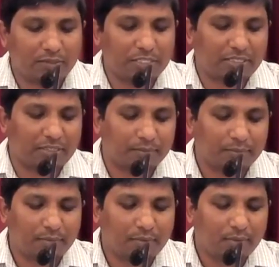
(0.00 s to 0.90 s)
wisdom.
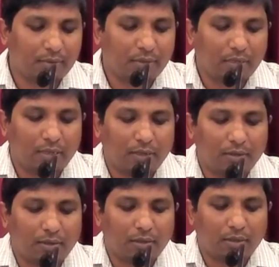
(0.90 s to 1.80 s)

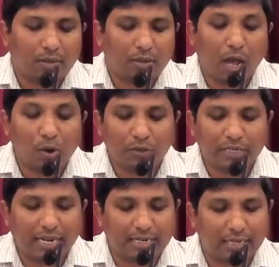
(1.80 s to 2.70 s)
How do you
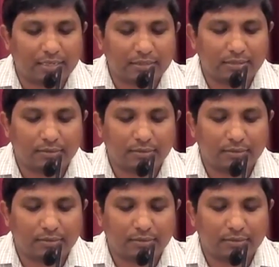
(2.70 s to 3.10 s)
get that?